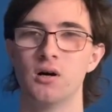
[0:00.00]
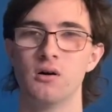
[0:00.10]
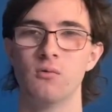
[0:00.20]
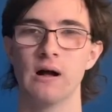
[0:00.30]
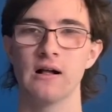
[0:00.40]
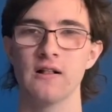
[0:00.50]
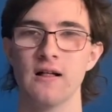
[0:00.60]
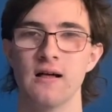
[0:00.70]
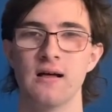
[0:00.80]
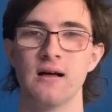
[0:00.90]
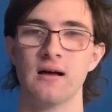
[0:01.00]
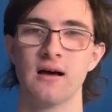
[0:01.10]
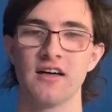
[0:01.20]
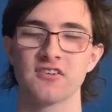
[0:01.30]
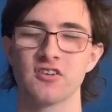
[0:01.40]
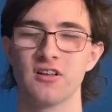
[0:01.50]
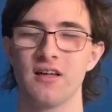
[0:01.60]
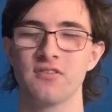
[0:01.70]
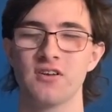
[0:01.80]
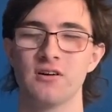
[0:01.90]
well, I still
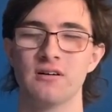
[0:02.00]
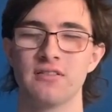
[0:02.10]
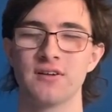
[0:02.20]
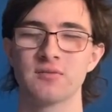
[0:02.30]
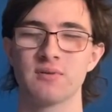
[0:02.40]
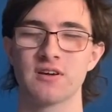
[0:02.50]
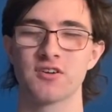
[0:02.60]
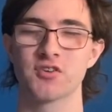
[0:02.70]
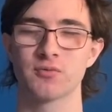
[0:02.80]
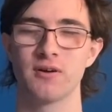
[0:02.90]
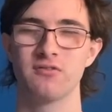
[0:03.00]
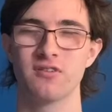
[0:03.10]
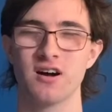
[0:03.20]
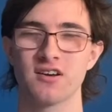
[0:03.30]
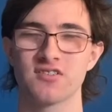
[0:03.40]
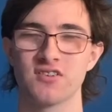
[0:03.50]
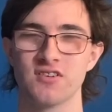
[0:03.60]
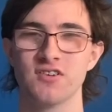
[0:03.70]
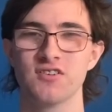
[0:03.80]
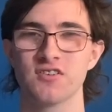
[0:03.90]
have to deal with it because Red Fox
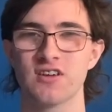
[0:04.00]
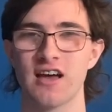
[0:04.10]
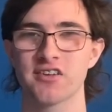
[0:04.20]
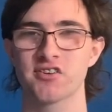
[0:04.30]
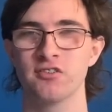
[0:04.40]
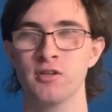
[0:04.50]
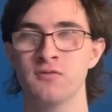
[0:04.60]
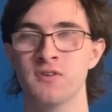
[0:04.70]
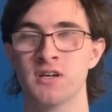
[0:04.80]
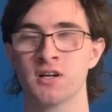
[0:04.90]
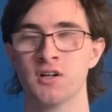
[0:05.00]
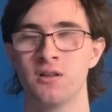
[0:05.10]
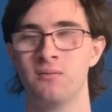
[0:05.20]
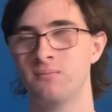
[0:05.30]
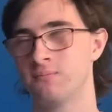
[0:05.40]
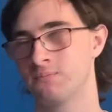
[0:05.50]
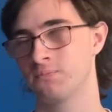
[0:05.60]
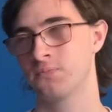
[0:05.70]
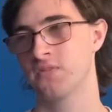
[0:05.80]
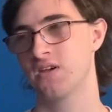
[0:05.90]
is a gasoline vehicle.
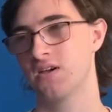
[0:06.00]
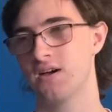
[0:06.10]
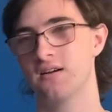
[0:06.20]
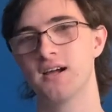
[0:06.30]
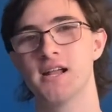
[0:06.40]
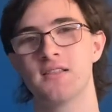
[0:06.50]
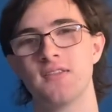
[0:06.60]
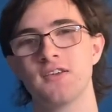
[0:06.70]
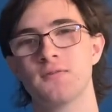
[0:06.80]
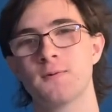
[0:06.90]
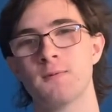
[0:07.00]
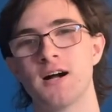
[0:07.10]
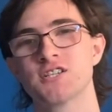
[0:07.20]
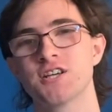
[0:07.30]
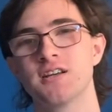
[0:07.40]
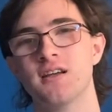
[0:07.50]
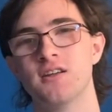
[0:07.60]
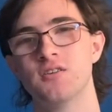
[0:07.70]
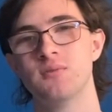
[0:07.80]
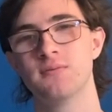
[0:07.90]
Alright, thank you for watching.
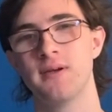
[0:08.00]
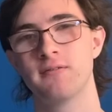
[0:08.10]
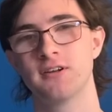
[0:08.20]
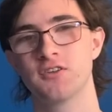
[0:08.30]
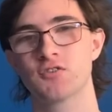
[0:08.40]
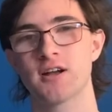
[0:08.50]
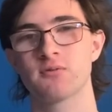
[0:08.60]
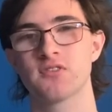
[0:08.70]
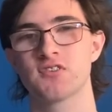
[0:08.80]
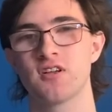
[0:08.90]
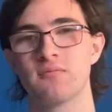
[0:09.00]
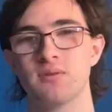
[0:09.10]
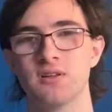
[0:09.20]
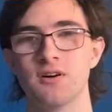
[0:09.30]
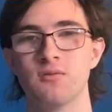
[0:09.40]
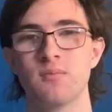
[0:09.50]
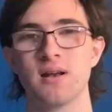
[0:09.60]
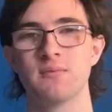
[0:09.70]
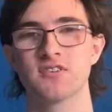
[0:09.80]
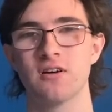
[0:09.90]
Do me a favor and interact with the stuff below. My
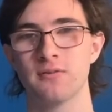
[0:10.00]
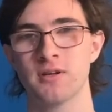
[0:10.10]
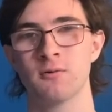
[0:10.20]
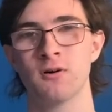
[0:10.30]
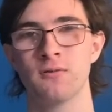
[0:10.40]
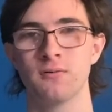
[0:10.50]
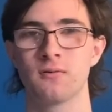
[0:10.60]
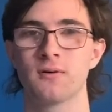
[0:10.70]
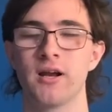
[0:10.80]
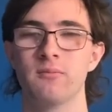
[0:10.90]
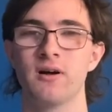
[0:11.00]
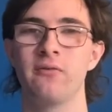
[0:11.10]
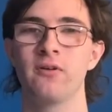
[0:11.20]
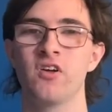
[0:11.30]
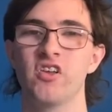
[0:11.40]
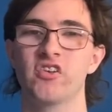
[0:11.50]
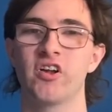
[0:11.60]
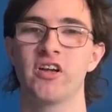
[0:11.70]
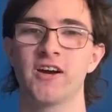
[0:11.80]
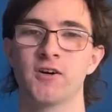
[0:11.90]
name is DeWolf, Random Alpha,
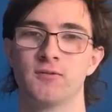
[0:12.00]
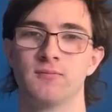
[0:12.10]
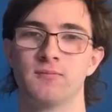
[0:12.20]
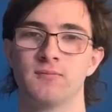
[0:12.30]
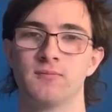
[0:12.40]
signing out.